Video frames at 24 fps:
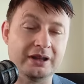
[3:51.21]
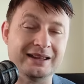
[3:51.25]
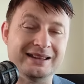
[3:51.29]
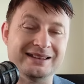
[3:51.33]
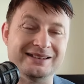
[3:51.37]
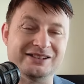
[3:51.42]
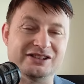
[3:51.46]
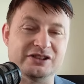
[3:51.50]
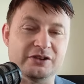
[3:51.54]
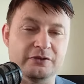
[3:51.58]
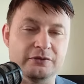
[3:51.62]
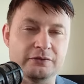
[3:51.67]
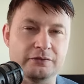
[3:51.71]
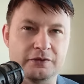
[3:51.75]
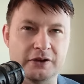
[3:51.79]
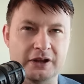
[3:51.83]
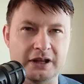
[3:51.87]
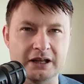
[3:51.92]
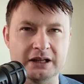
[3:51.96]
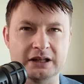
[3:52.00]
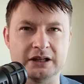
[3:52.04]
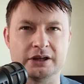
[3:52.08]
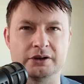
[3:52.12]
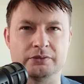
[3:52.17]
is
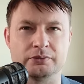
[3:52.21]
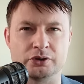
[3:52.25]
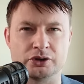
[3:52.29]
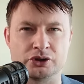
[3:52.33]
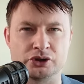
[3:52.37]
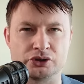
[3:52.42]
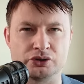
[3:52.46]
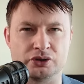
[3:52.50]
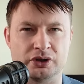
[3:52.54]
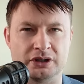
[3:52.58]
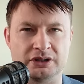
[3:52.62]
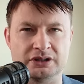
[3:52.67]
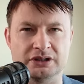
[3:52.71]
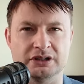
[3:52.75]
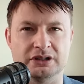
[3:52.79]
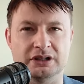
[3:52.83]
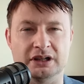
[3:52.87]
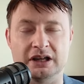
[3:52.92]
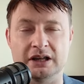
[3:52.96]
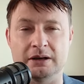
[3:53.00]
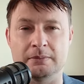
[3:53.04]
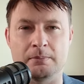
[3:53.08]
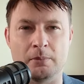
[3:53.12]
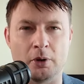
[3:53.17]
severely restricted
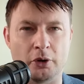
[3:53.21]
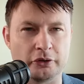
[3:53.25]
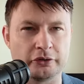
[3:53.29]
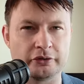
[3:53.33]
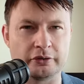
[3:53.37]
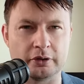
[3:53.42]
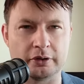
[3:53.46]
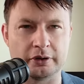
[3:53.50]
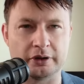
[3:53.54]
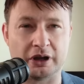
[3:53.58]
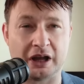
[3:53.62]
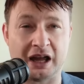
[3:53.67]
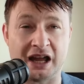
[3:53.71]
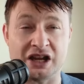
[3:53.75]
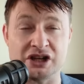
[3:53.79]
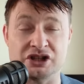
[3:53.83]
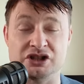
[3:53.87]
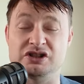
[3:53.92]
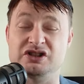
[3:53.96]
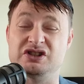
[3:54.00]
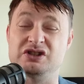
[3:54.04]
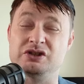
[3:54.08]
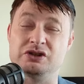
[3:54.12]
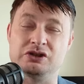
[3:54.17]
in most
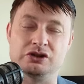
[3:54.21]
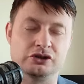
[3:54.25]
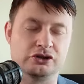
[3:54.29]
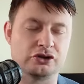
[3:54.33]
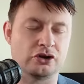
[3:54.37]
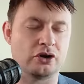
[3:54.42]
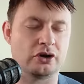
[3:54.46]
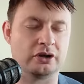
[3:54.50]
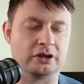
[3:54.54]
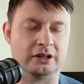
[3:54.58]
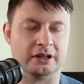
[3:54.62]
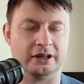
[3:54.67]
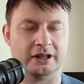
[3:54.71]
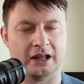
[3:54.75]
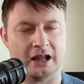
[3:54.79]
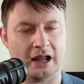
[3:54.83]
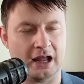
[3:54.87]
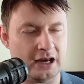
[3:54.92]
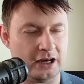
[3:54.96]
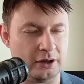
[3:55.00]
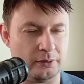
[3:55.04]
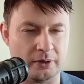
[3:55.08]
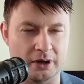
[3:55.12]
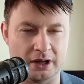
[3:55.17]
locations and certainly
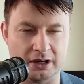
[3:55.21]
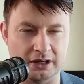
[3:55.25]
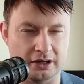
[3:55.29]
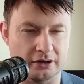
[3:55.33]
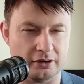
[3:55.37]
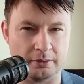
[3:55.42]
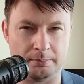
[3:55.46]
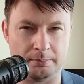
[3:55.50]
anywhere near a